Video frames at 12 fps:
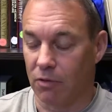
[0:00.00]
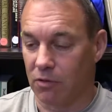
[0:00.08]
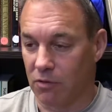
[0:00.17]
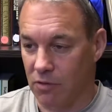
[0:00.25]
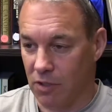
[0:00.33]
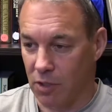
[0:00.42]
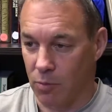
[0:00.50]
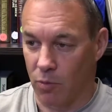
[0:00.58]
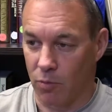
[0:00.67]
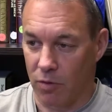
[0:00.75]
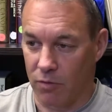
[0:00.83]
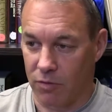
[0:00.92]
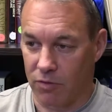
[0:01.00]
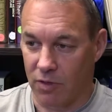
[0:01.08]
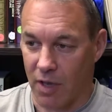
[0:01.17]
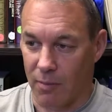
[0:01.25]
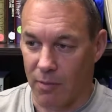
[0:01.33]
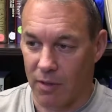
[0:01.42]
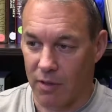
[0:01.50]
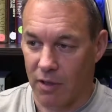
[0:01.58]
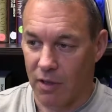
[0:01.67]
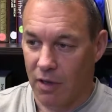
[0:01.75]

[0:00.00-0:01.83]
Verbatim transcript: which is the Hebrew word for Sabbath,